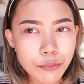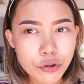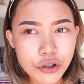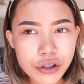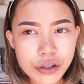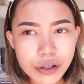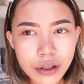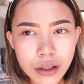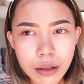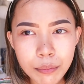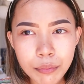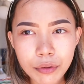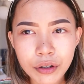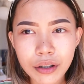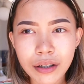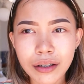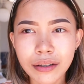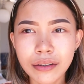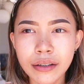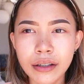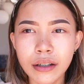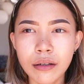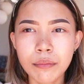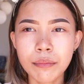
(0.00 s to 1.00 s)
I'm just gonna put
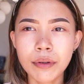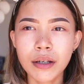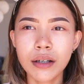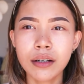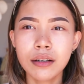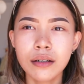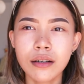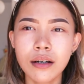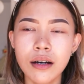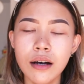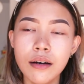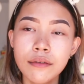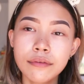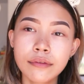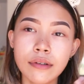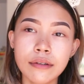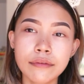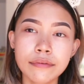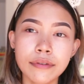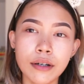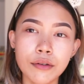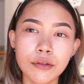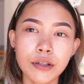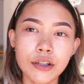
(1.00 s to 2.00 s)
a little bit of
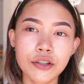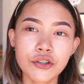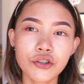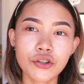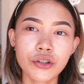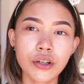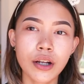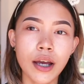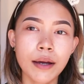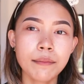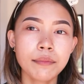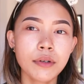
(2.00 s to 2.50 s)
foundation.